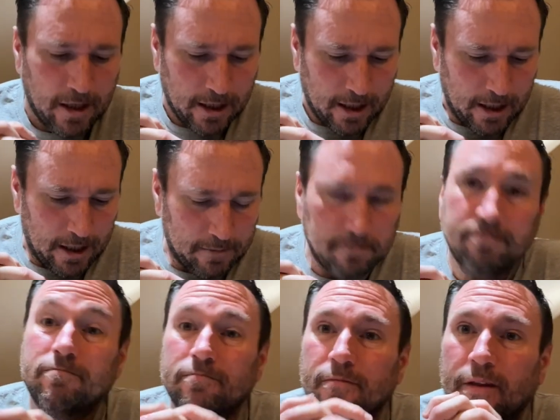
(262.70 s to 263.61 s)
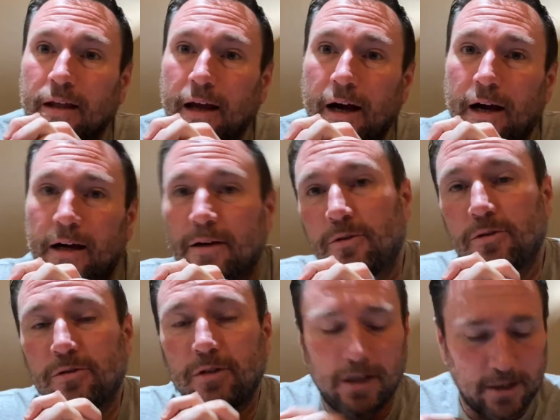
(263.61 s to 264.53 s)
I
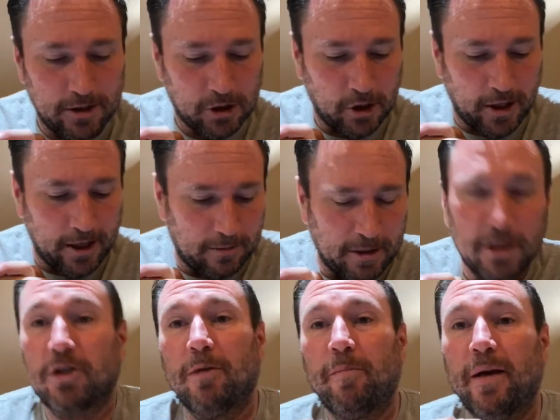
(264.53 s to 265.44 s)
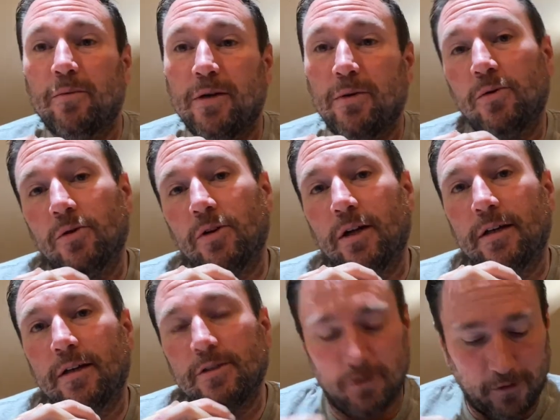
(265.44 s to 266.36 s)
will try it on my trip, and we
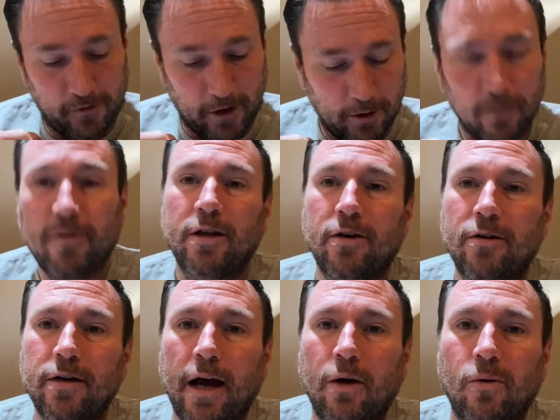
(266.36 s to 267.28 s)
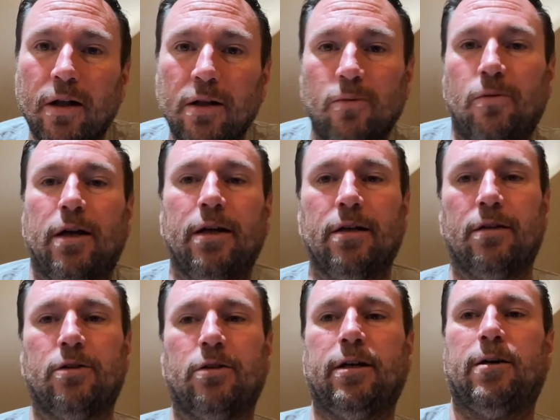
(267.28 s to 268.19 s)
will do a follow-up video on how well
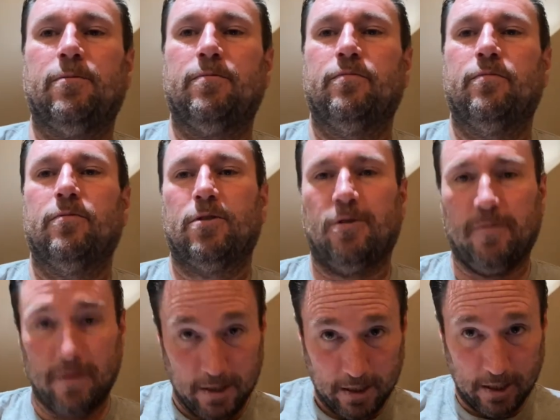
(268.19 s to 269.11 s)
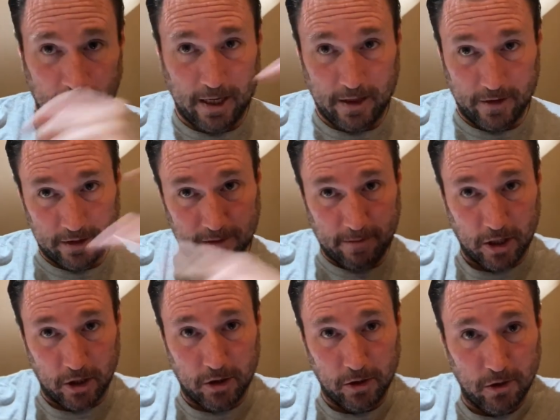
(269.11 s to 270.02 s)
it turned out. So again, this is
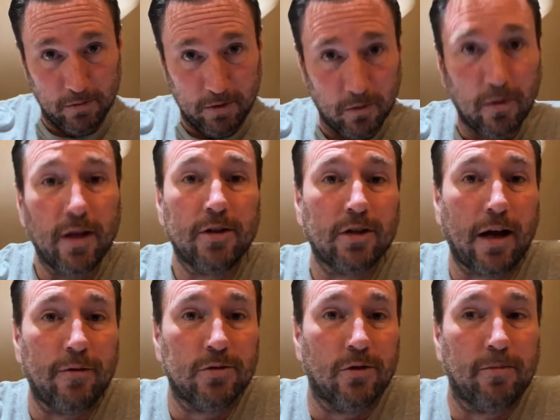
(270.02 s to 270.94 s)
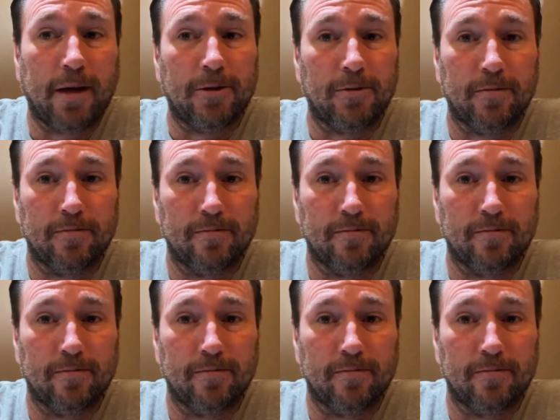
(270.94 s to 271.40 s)
Michael Cologne with Travels with Michael.